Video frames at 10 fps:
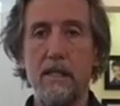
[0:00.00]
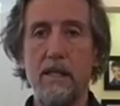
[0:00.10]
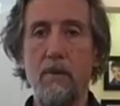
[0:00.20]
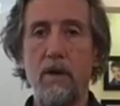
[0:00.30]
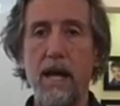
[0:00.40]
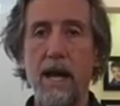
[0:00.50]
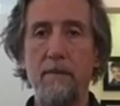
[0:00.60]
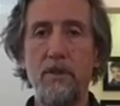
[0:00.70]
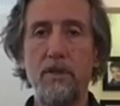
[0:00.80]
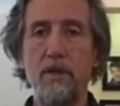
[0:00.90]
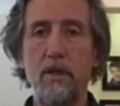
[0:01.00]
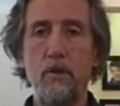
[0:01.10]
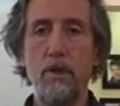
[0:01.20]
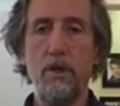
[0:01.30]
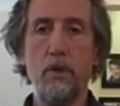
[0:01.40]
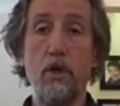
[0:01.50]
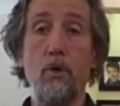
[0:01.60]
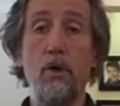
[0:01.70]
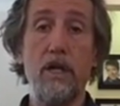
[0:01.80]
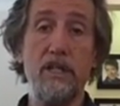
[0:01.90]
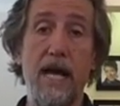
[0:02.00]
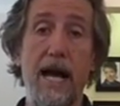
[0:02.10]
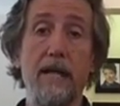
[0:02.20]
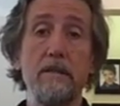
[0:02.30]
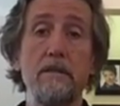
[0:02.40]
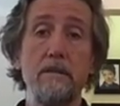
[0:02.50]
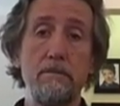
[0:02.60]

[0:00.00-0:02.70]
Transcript: Is that what happened to you when you were a child?